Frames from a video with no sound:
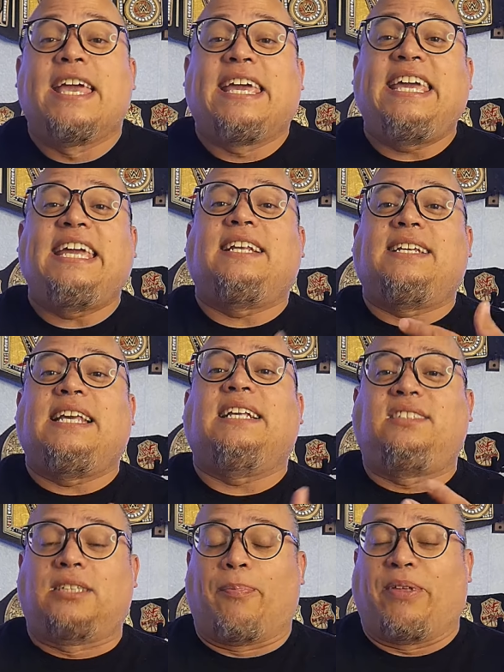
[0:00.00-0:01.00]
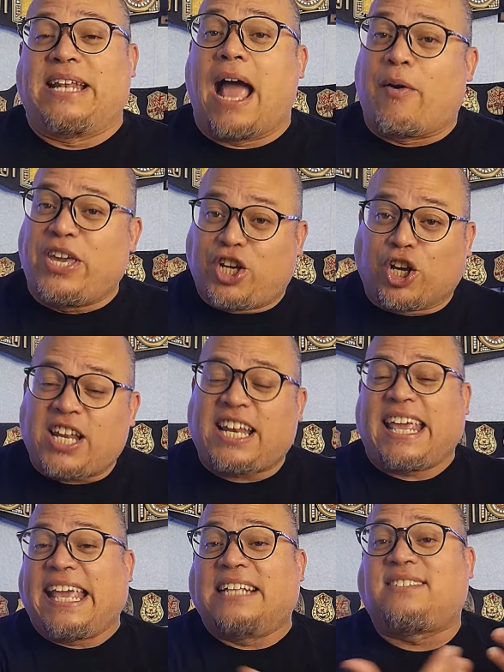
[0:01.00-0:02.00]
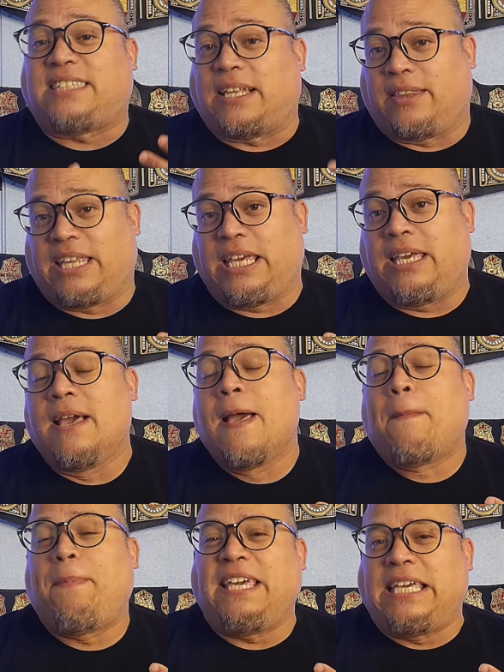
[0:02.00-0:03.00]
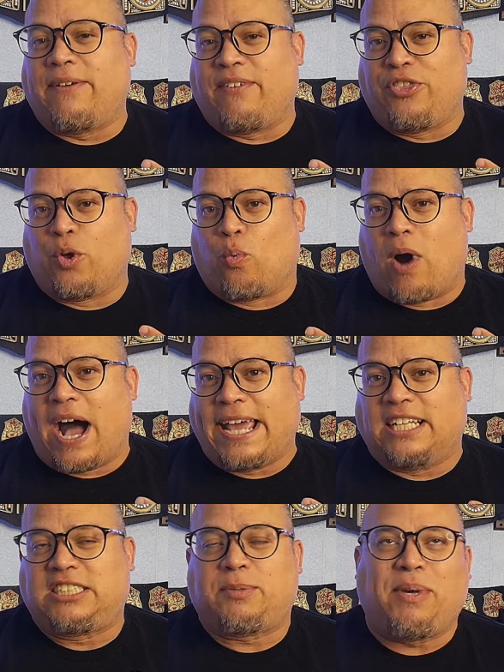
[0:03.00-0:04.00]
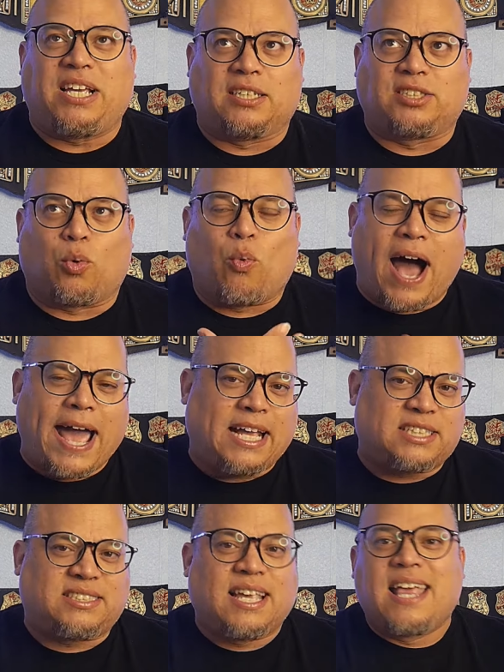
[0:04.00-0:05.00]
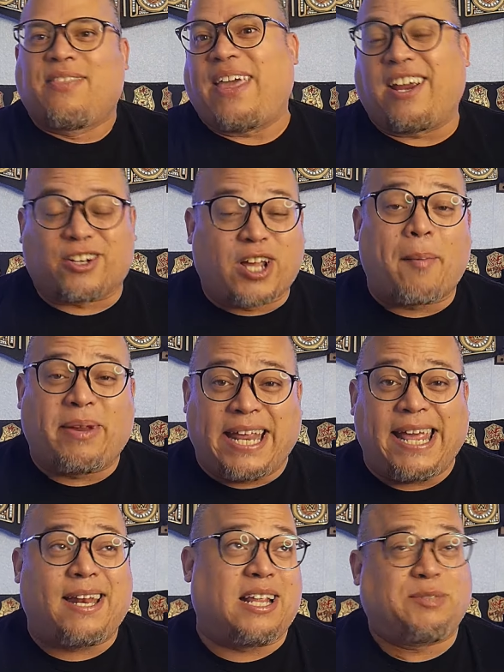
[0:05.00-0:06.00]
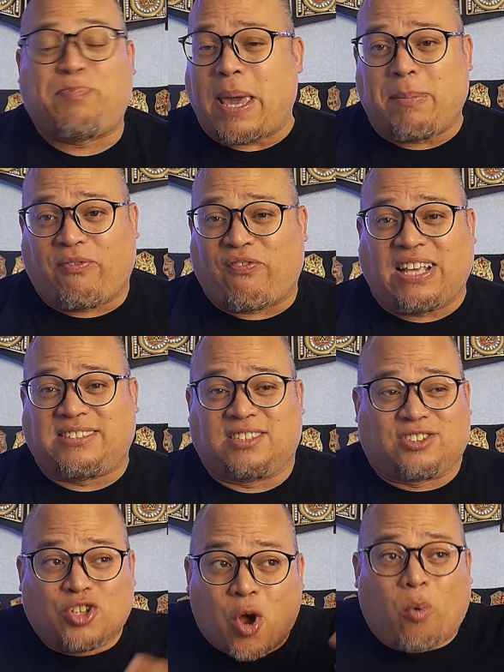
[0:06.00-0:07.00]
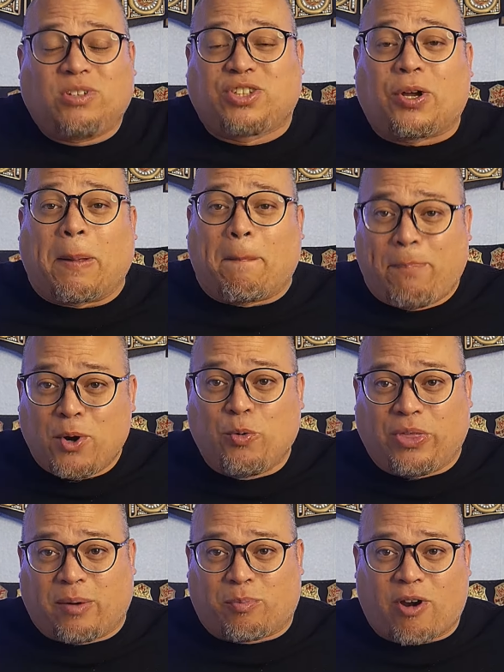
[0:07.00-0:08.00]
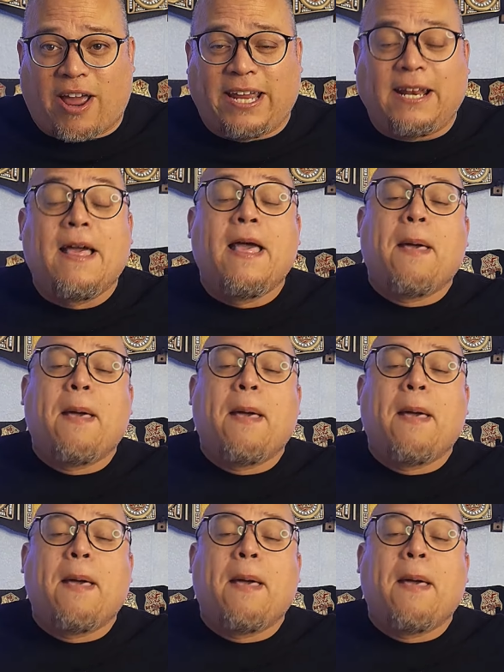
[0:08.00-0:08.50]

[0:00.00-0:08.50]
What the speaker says: He needs something. Now, he couldn't instantly be given the Wyatts, because the Wyatts, they are coming in as babyfaces. No one's going to boo them, right?